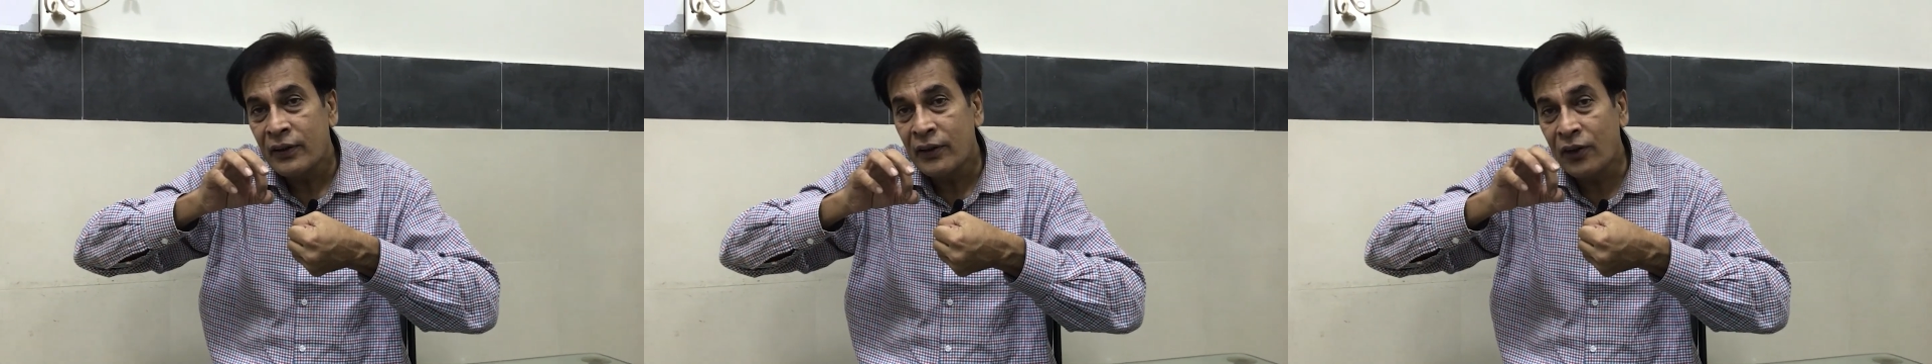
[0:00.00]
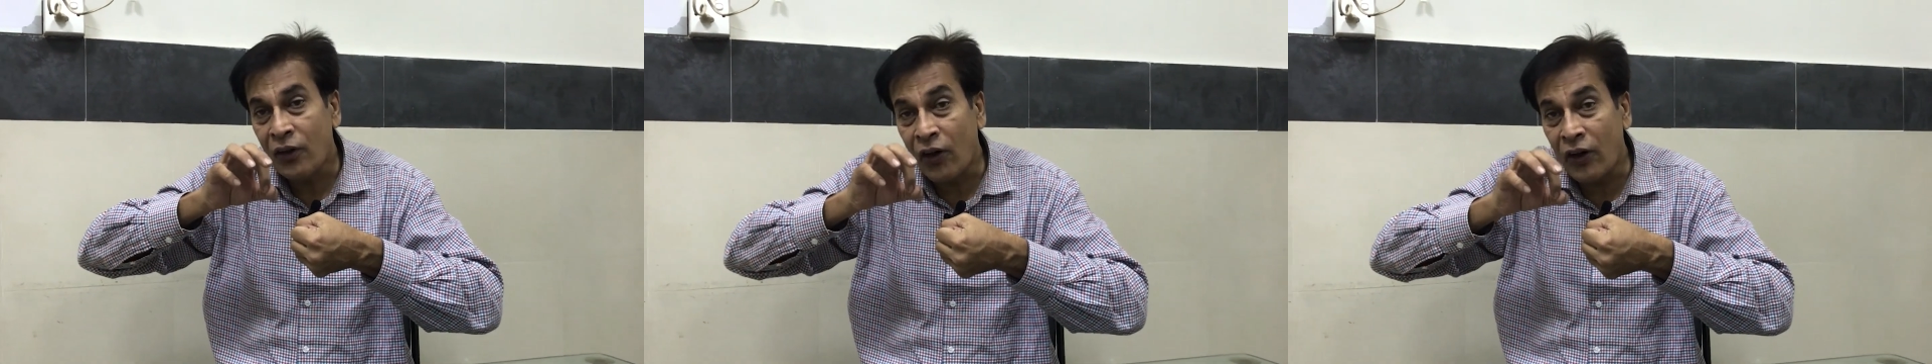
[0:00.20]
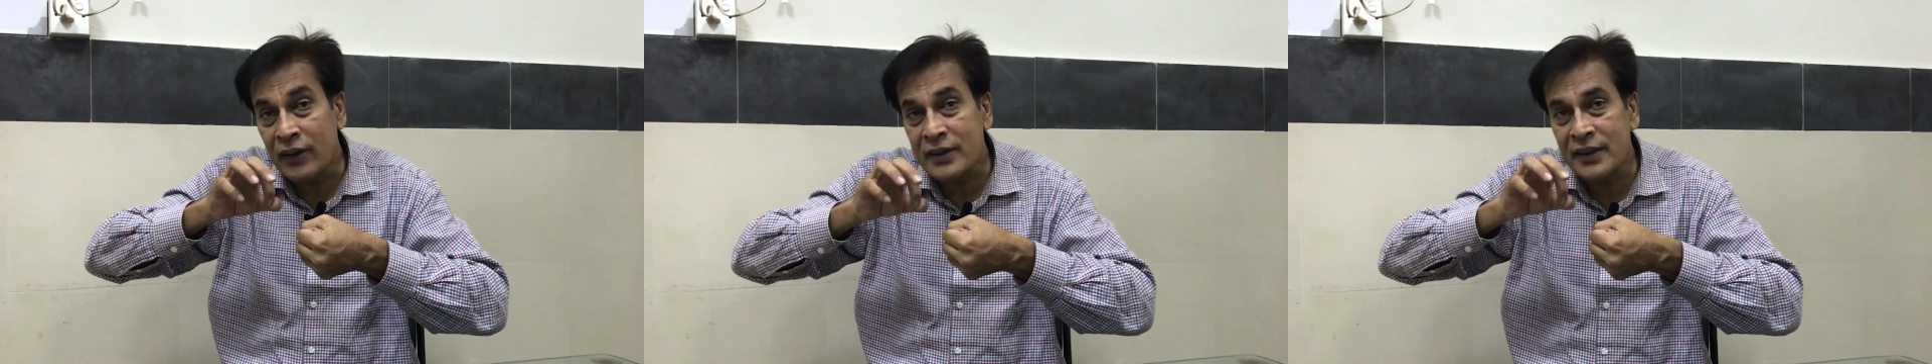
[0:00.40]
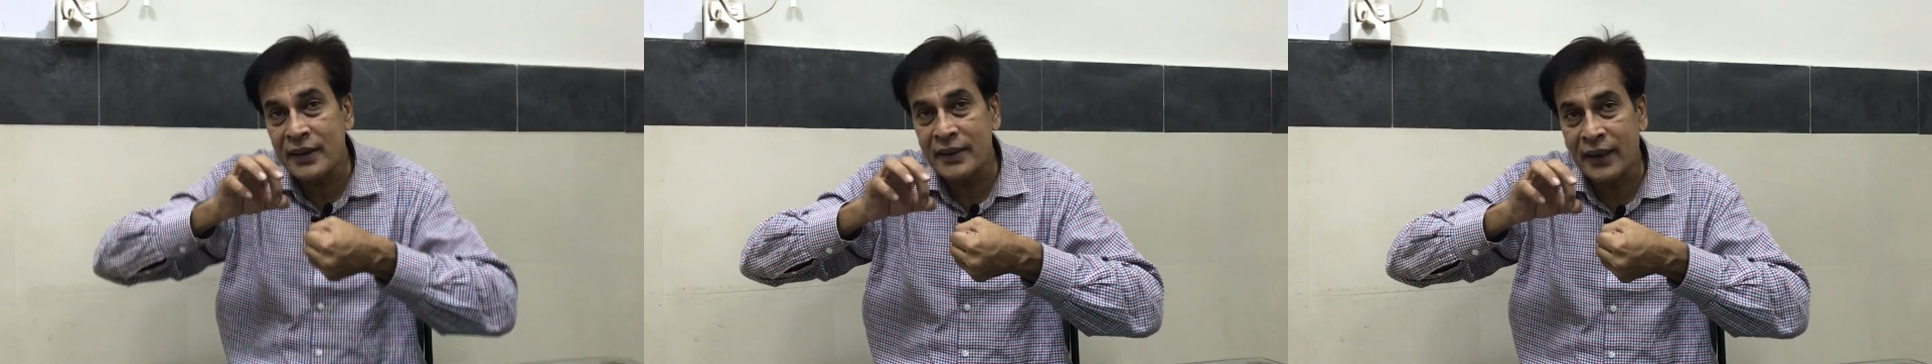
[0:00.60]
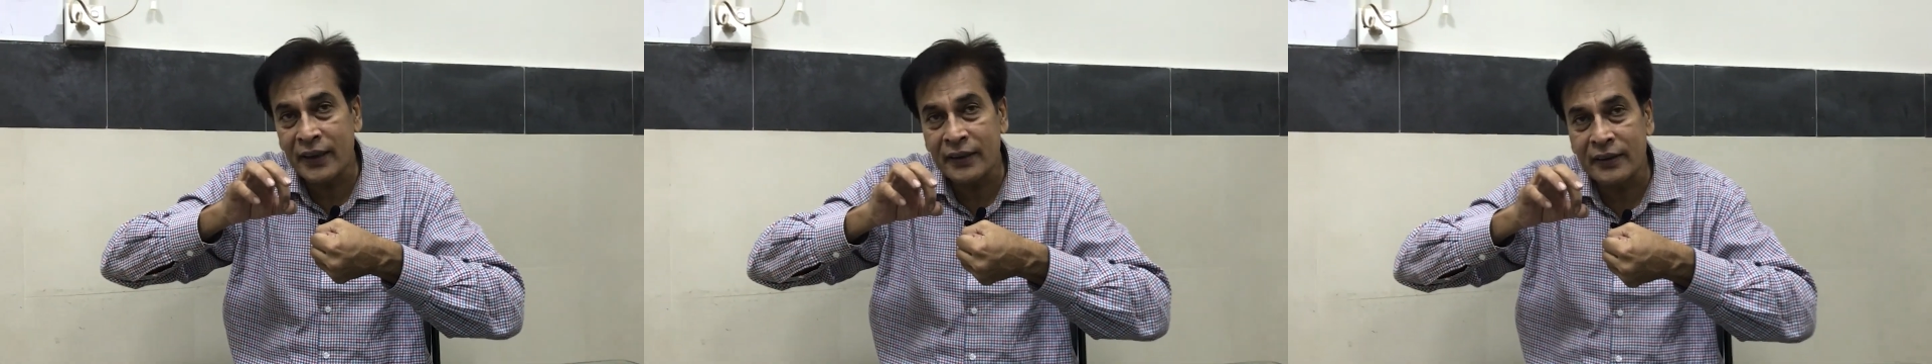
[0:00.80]
gauze
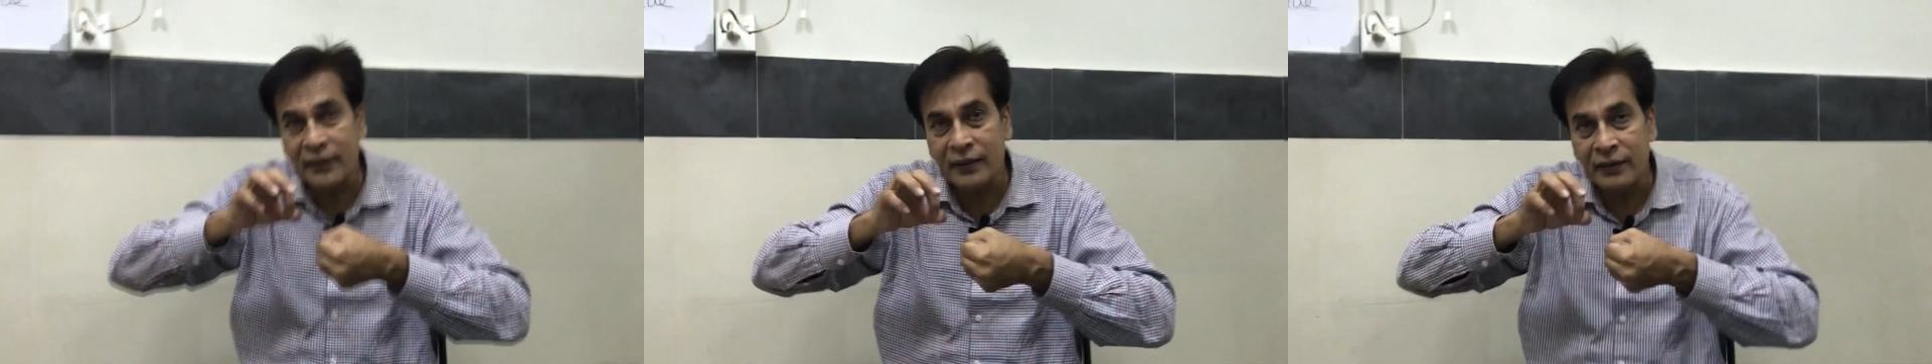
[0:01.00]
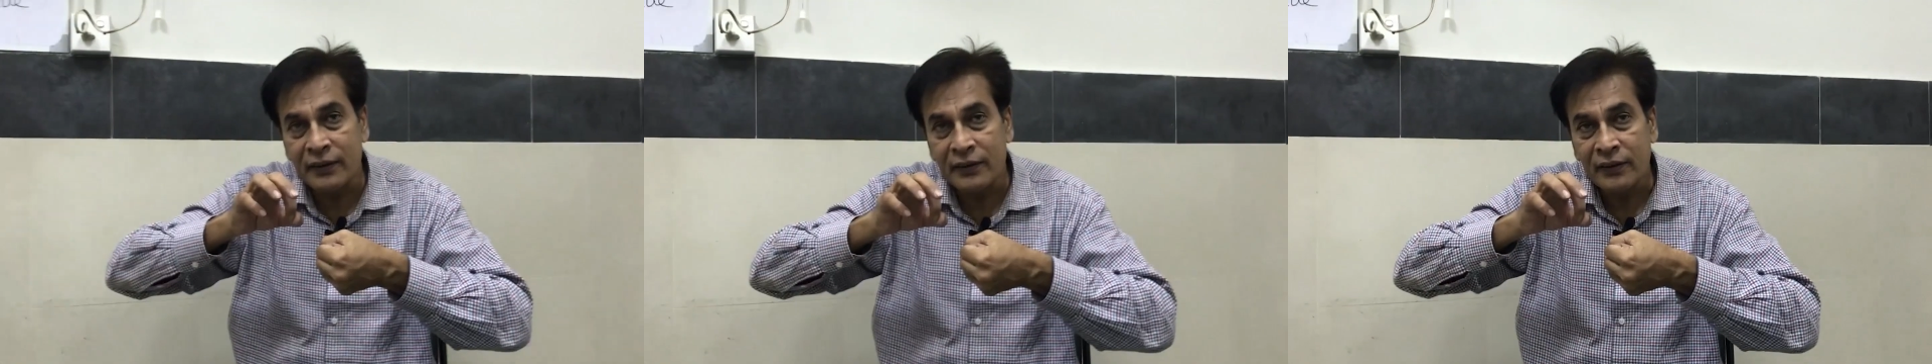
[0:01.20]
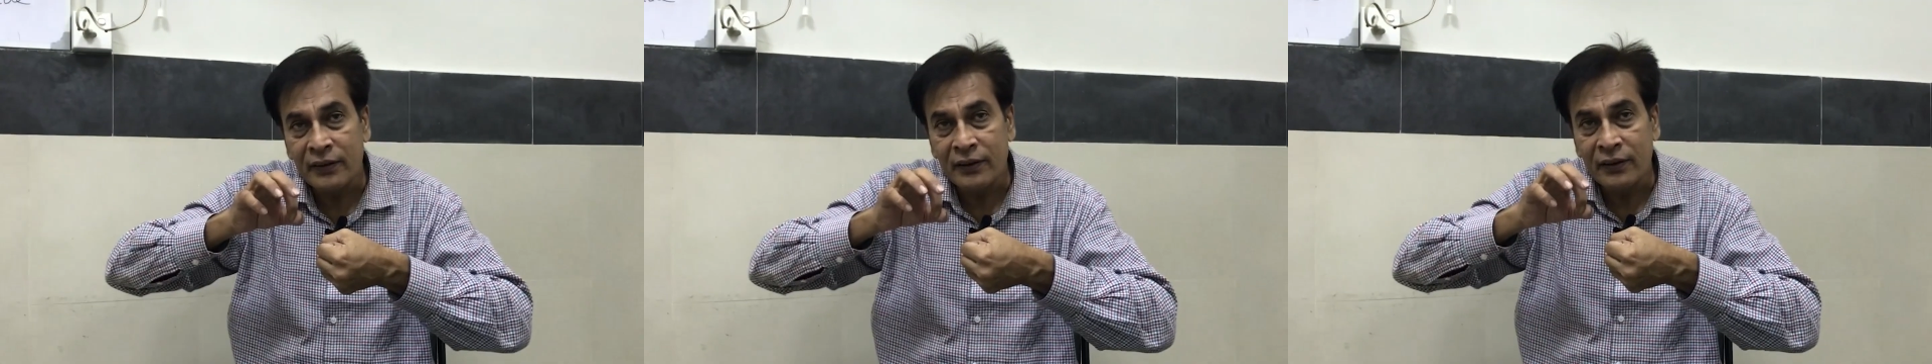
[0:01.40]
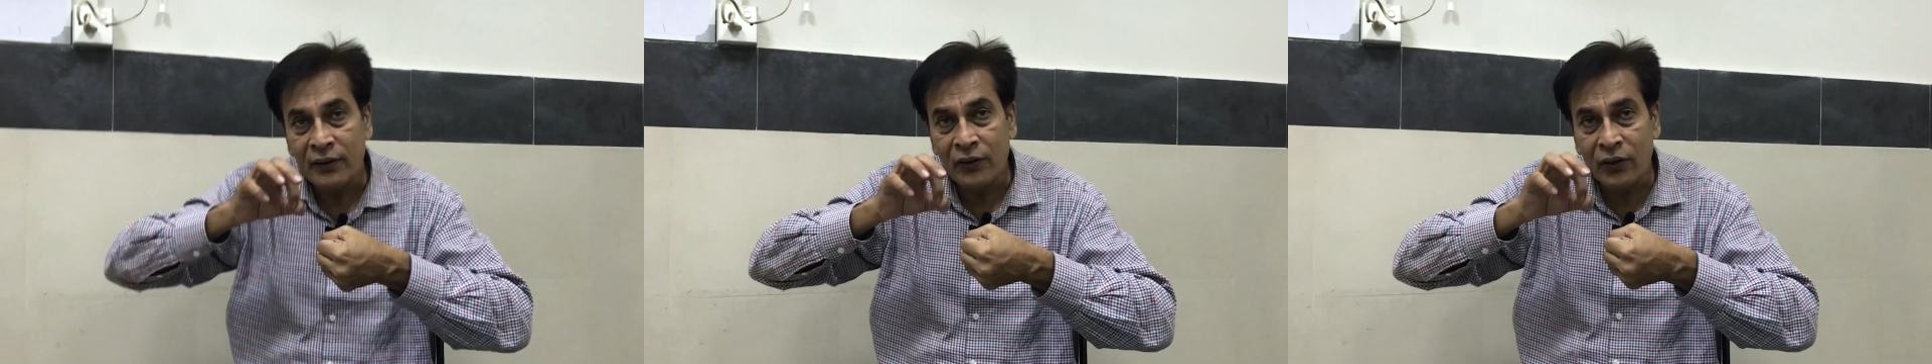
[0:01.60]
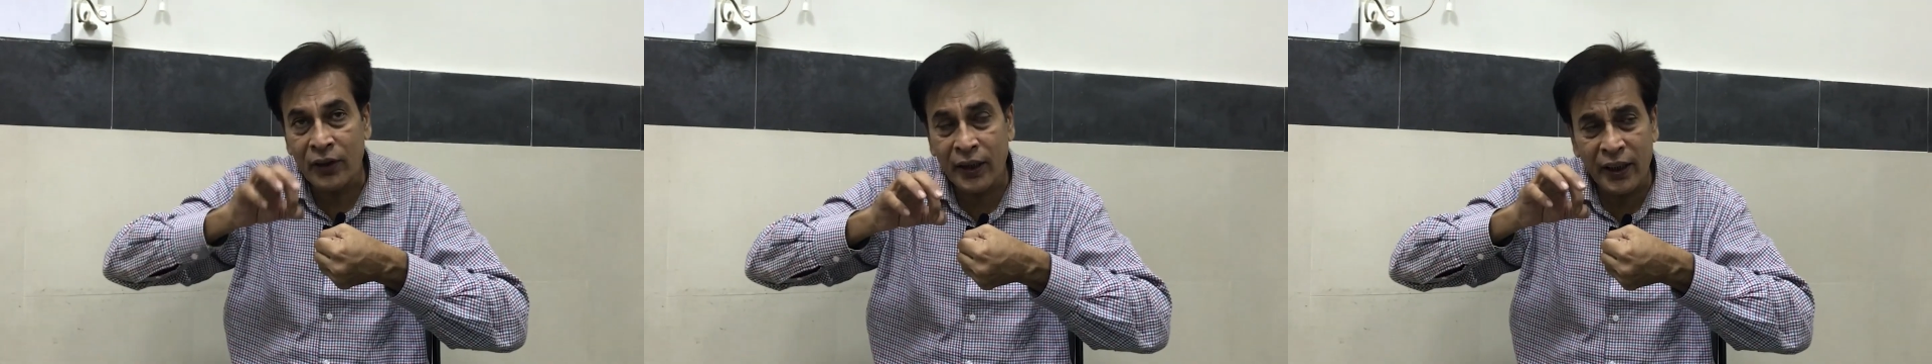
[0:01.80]
dissection.
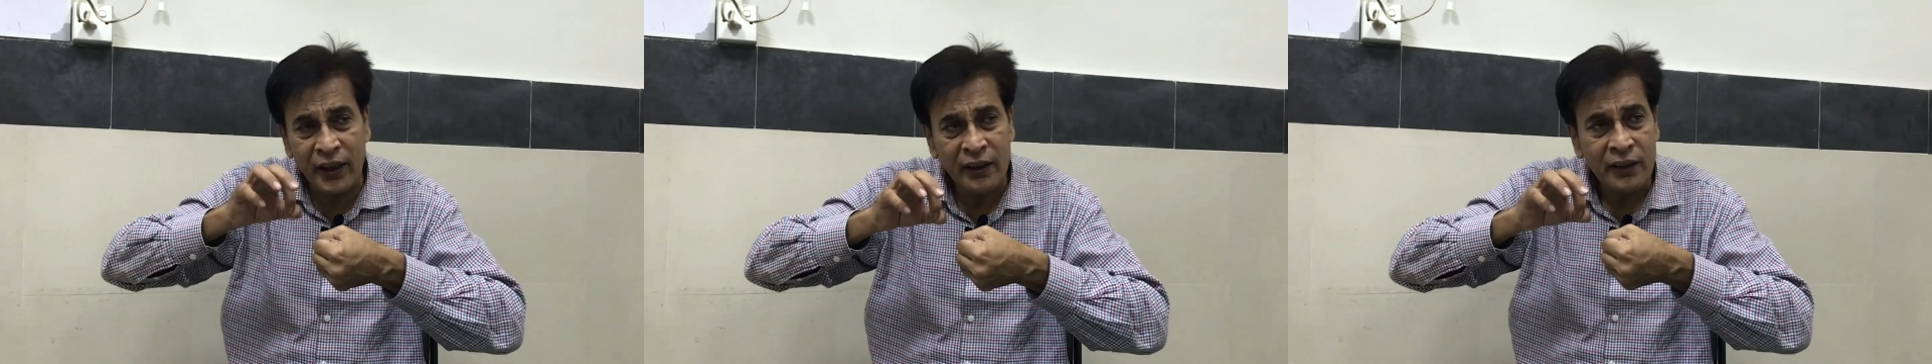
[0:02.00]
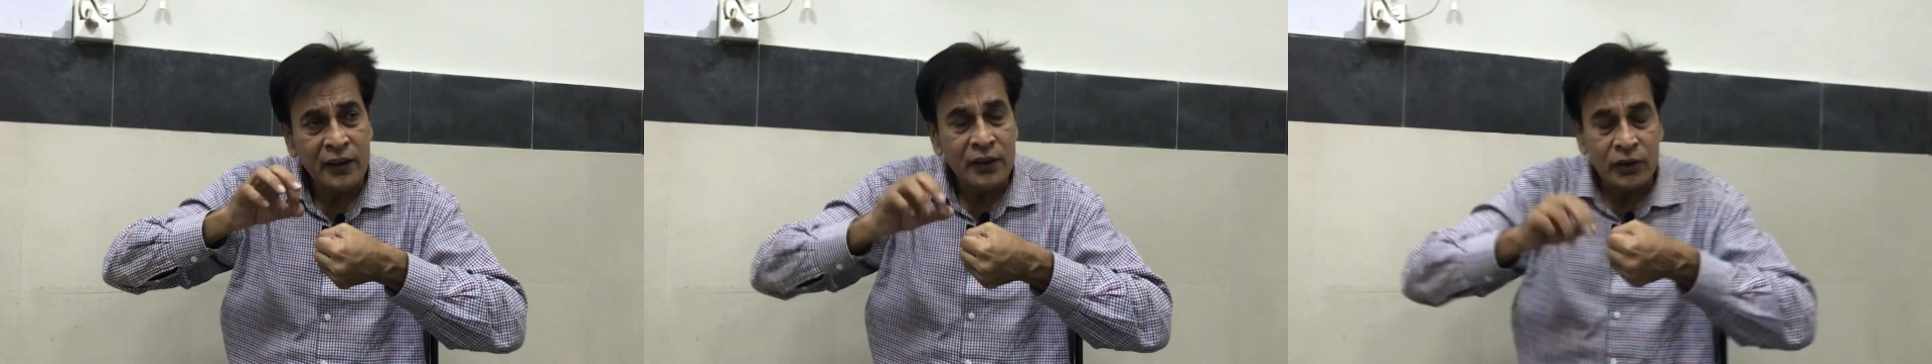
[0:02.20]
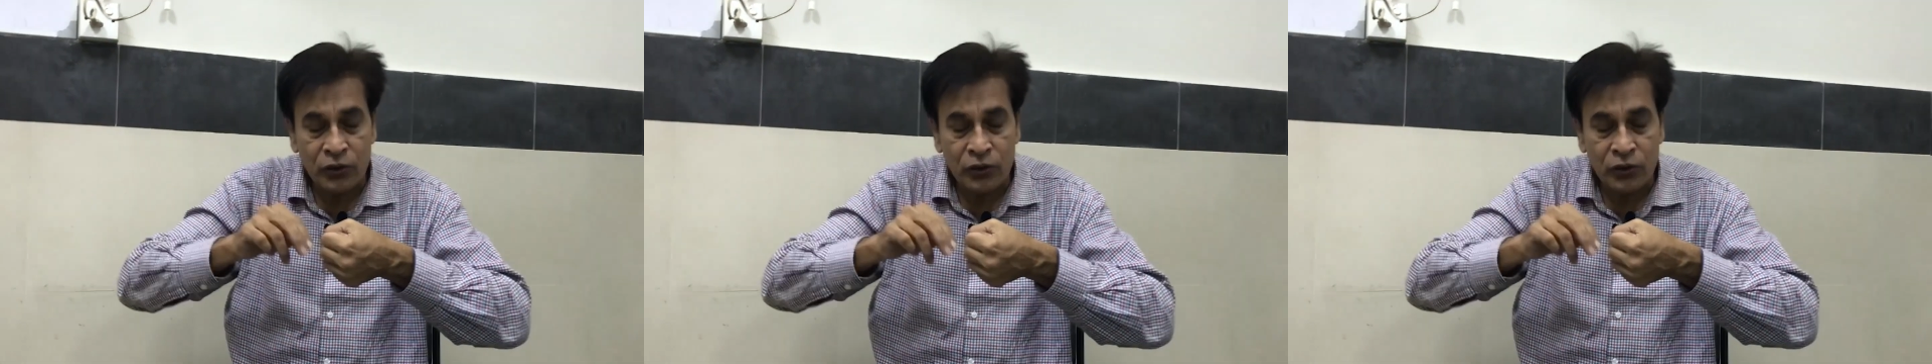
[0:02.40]
Okay,